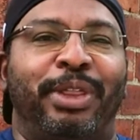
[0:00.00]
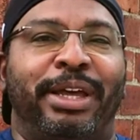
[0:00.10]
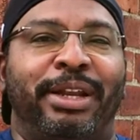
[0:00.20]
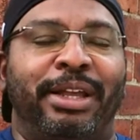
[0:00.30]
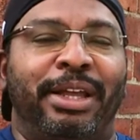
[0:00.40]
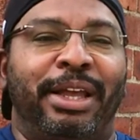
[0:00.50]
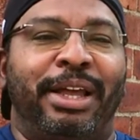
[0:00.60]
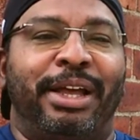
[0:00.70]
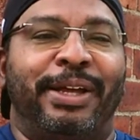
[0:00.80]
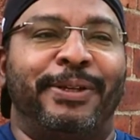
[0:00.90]
that
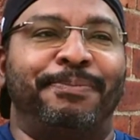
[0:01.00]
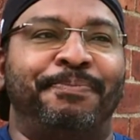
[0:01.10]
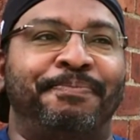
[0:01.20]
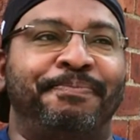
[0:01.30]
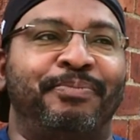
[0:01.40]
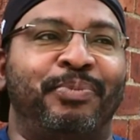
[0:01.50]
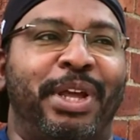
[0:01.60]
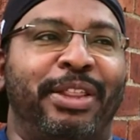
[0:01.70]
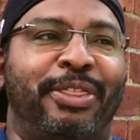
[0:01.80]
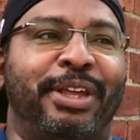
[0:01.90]

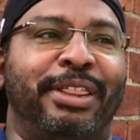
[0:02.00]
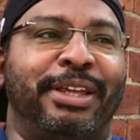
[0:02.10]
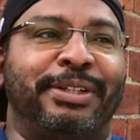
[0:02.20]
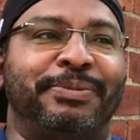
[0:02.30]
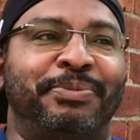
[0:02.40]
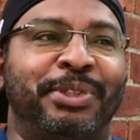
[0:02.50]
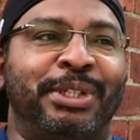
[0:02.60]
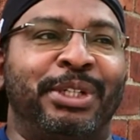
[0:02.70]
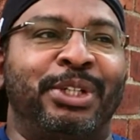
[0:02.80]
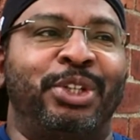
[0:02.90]
I think that
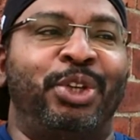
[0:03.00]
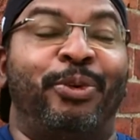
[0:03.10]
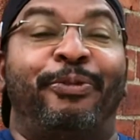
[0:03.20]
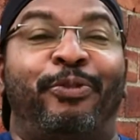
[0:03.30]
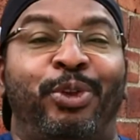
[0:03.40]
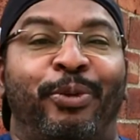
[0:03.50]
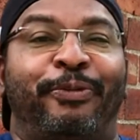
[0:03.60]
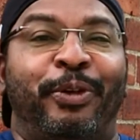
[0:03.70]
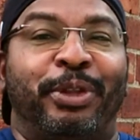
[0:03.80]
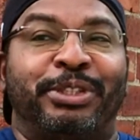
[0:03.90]
you'll
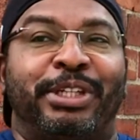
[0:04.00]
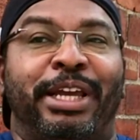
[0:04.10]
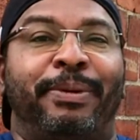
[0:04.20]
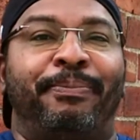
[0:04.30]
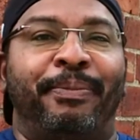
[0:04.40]
feel the same.